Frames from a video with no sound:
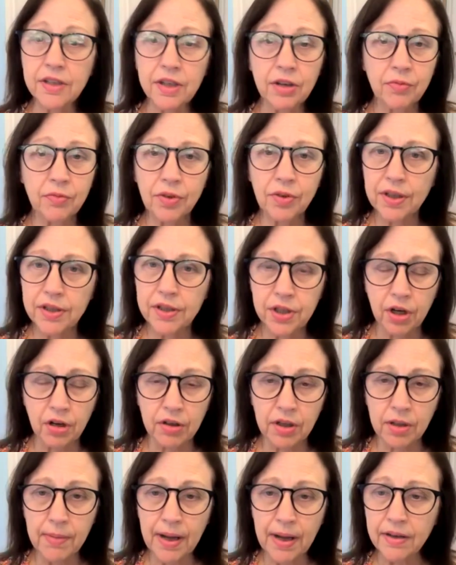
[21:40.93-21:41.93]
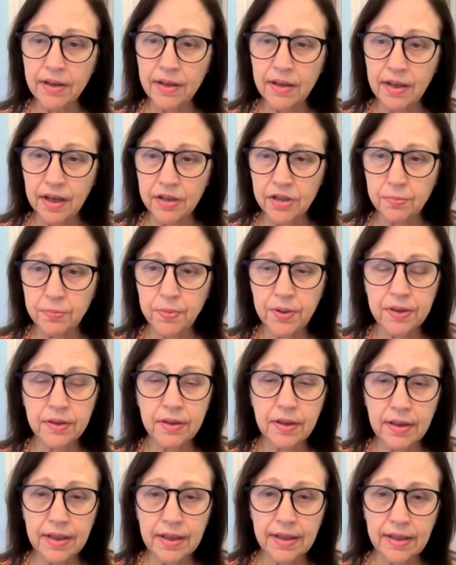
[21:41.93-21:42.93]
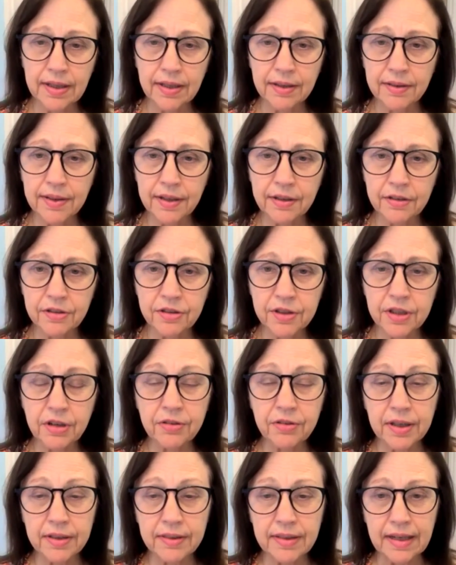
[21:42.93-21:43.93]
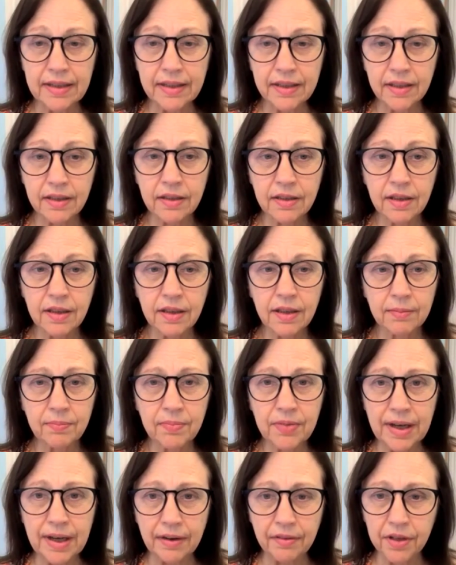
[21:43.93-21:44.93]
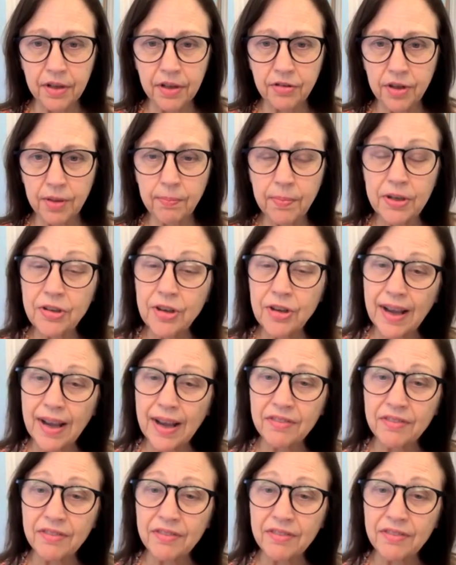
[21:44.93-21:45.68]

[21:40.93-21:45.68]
And I don't really talk about it. I just put the link in there so that they can download it.